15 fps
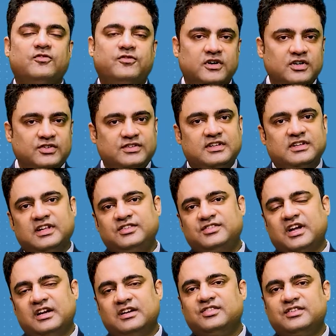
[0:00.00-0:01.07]
First,
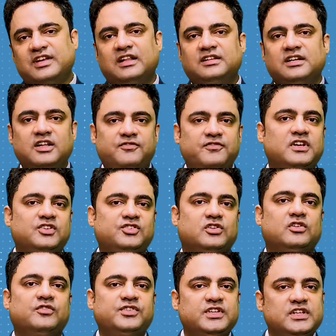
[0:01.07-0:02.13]
let's understand the
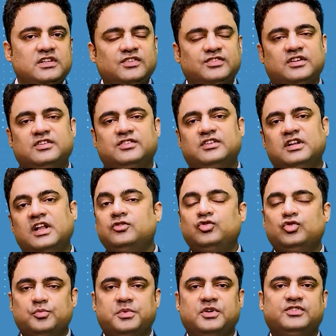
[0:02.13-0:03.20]
definition of senior citizen and
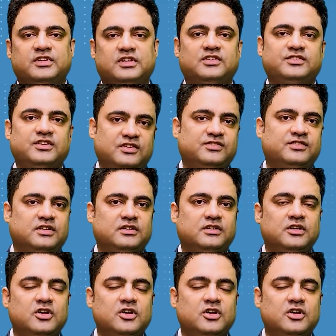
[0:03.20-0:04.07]
super senior citizen.